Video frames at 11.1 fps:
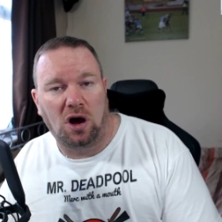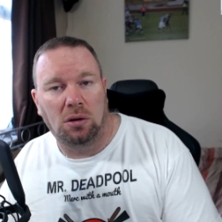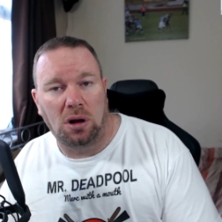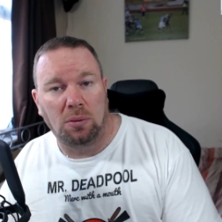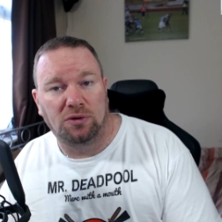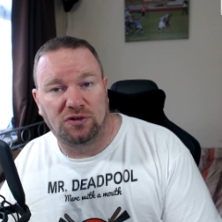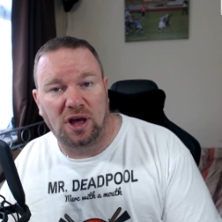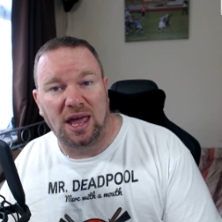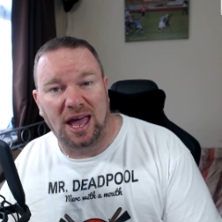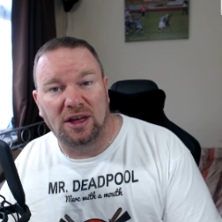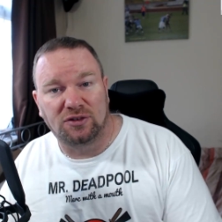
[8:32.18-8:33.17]
are, I would
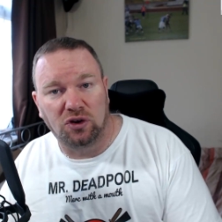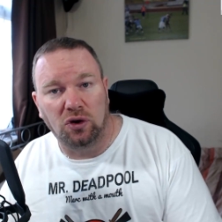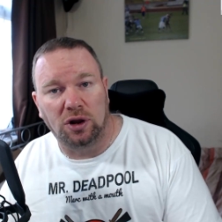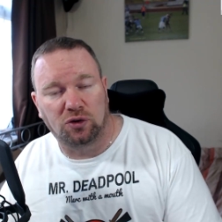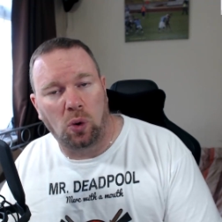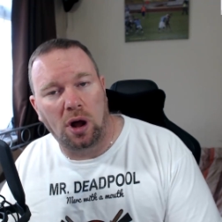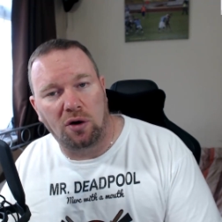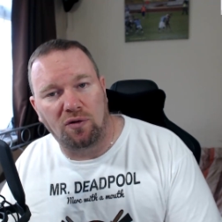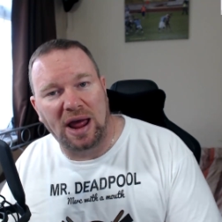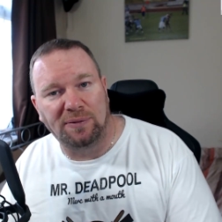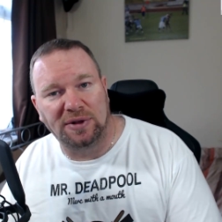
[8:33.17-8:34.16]
say, as good. It's quite
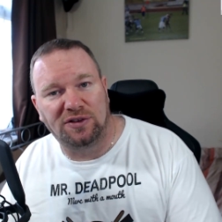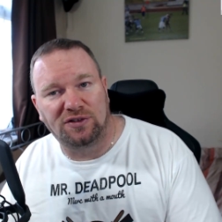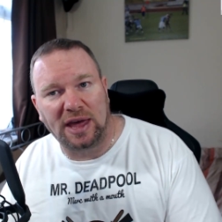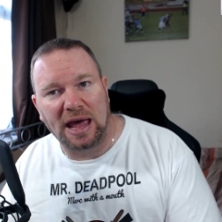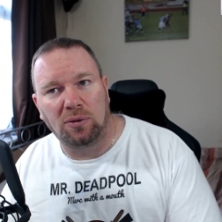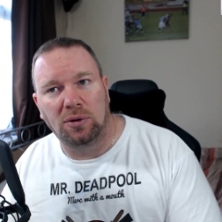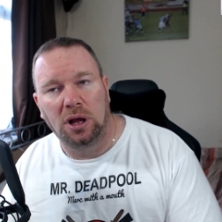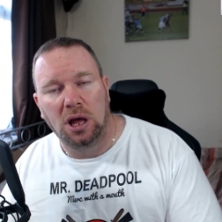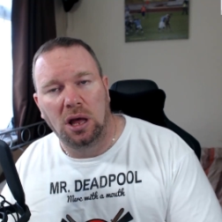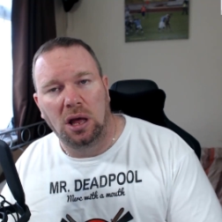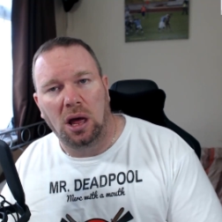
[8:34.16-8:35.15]
a rounded sound.
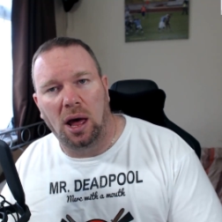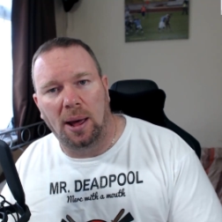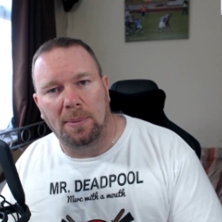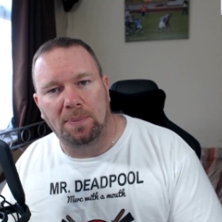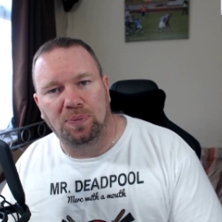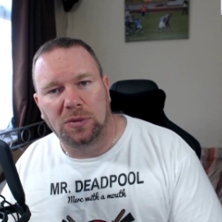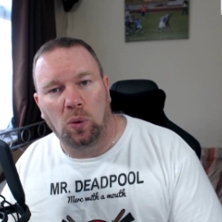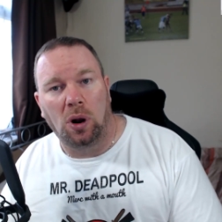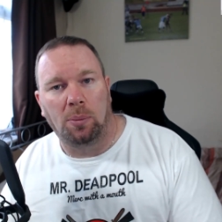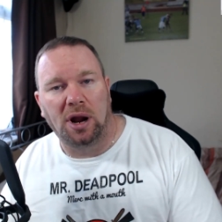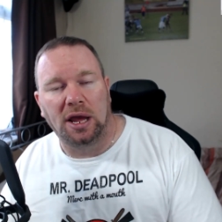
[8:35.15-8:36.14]
Well,
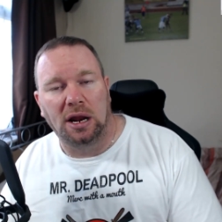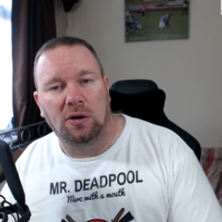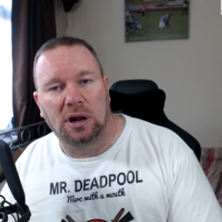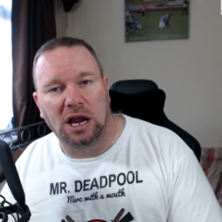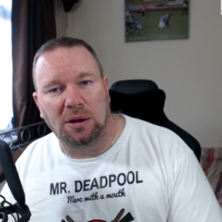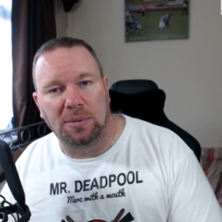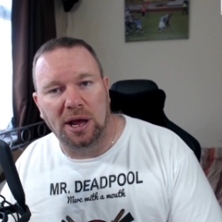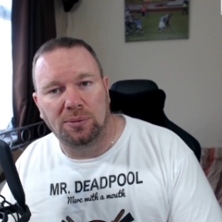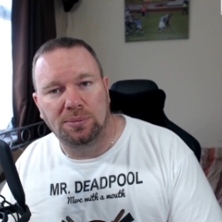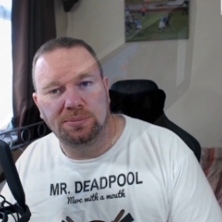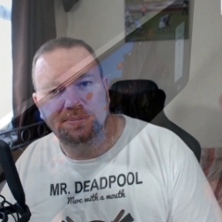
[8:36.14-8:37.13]
I'll play a little clip
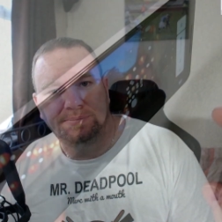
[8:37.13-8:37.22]
now.